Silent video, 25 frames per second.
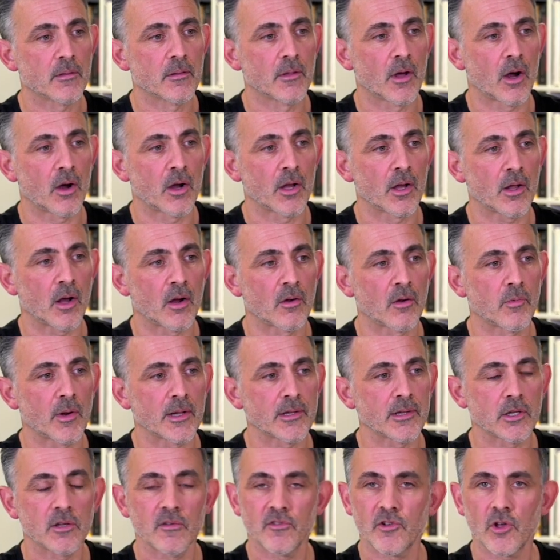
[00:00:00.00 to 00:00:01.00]
That I
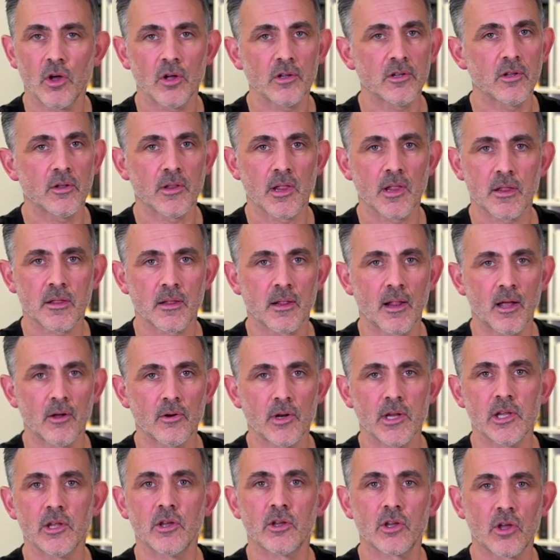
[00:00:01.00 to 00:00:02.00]
went, you've got to do this
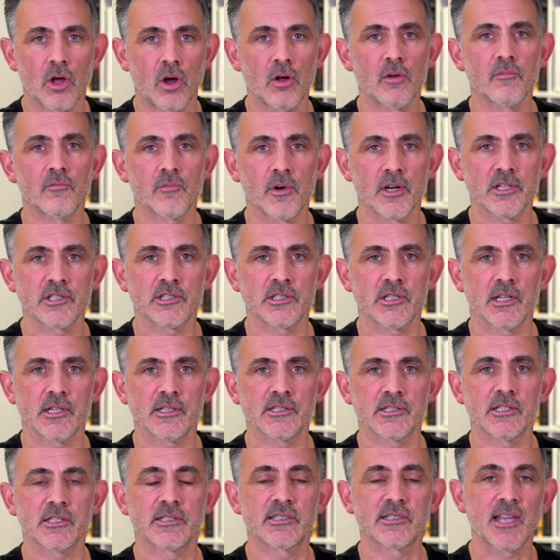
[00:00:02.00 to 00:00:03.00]
slowly. You can't rush
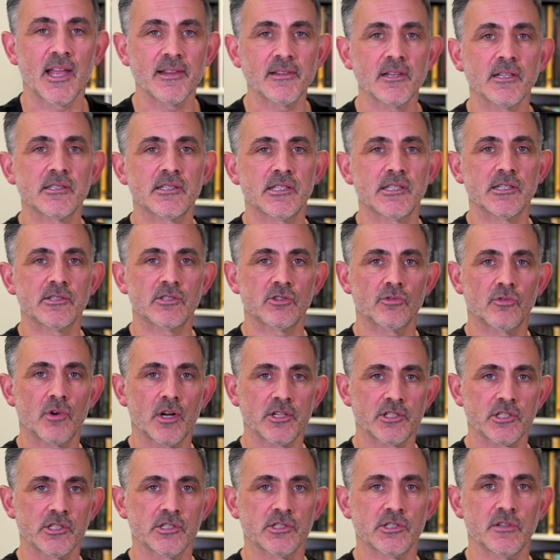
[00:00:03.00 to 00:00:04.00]
this. Your tendency is to
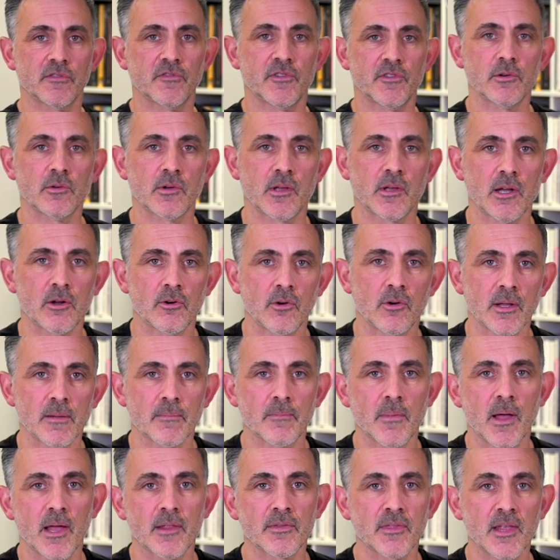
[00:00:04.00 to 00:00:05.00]
rush because you feel
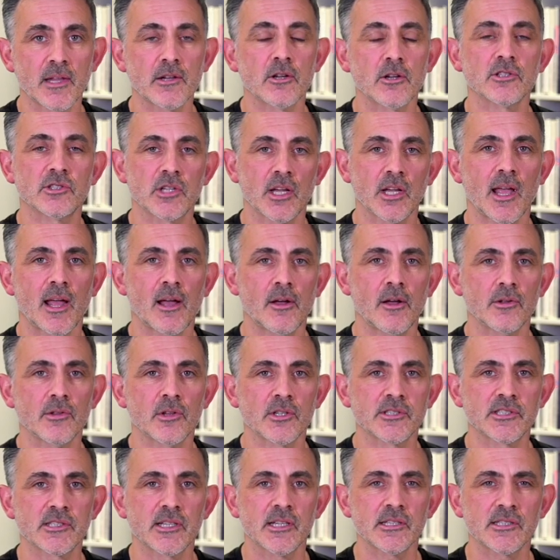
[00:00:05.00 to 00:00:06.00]
guilty. And then I took it out
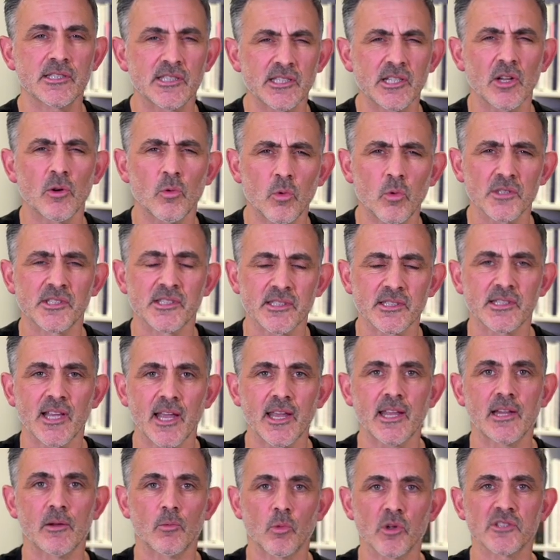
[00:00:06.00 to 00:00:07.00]
and it still wasn't
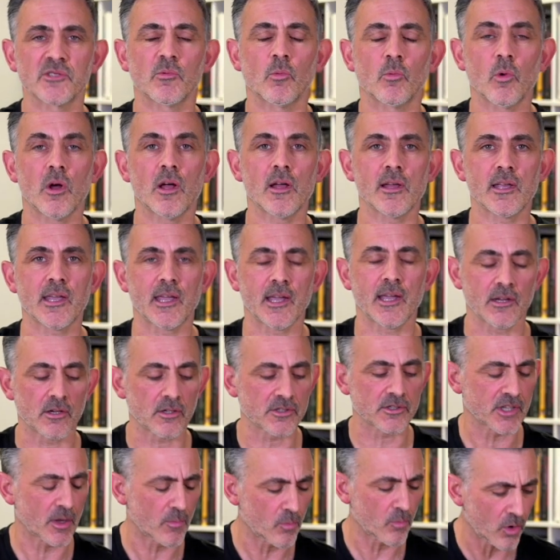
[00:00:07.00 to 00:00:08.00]
taking. It wasn't working. And
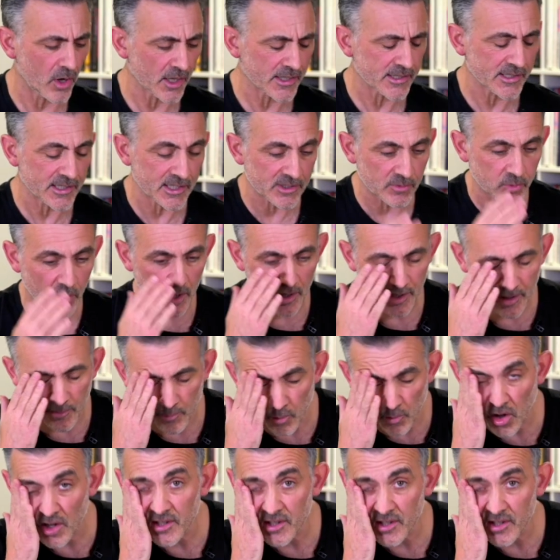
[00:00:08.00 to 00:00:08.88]
I was going, why isn't this working?